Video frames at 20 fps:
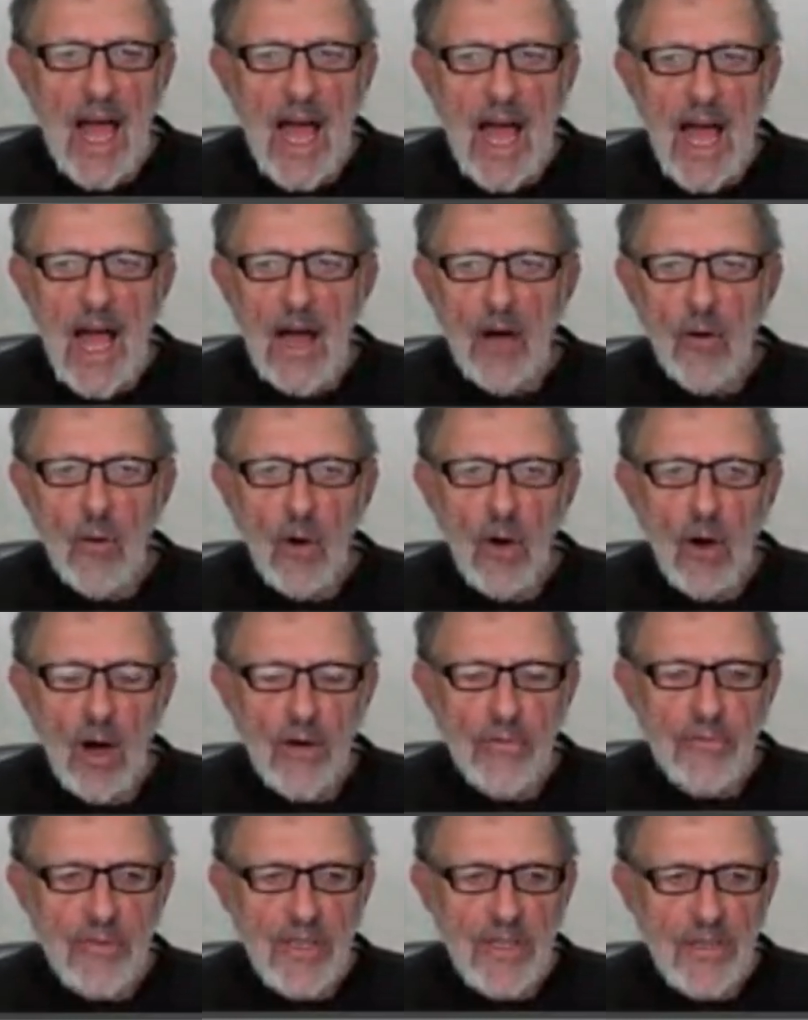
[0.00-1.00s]
how
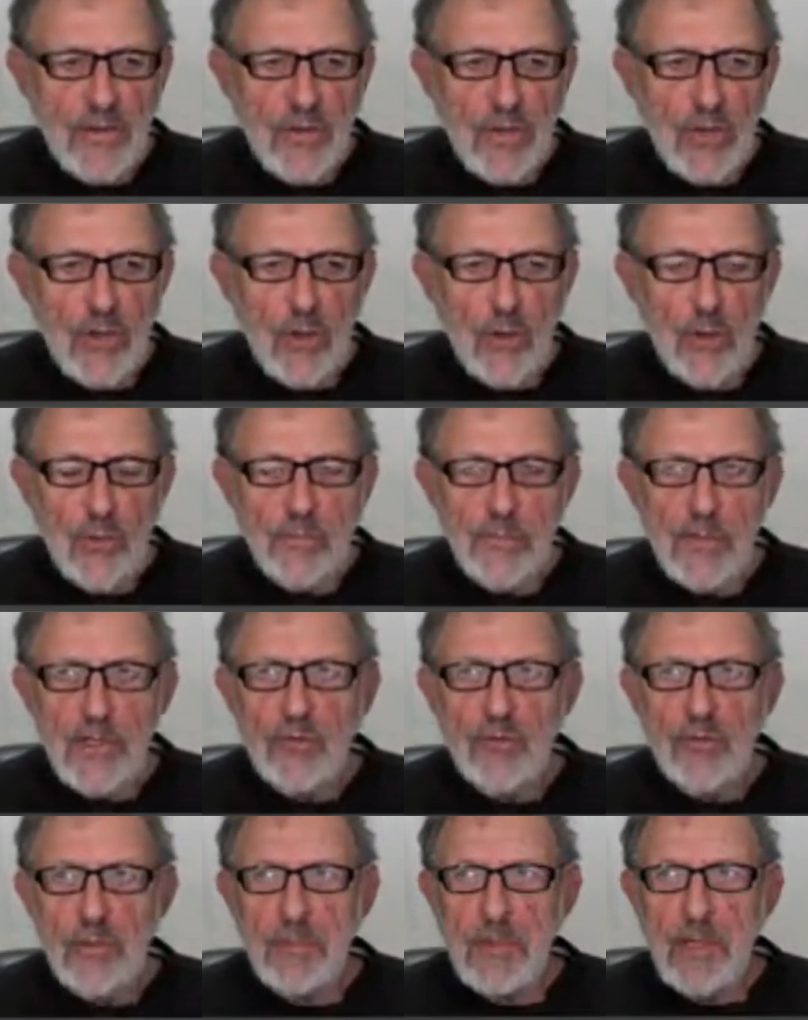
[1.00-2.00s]
often the loop
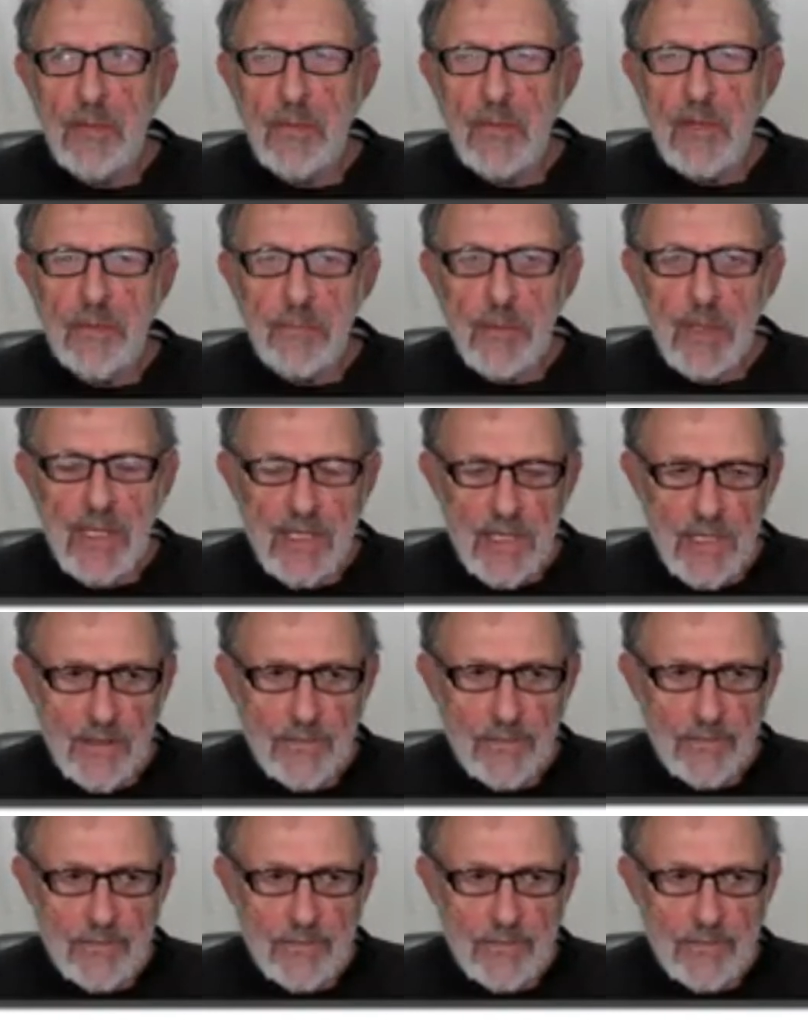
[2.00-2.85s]
is to be repeated.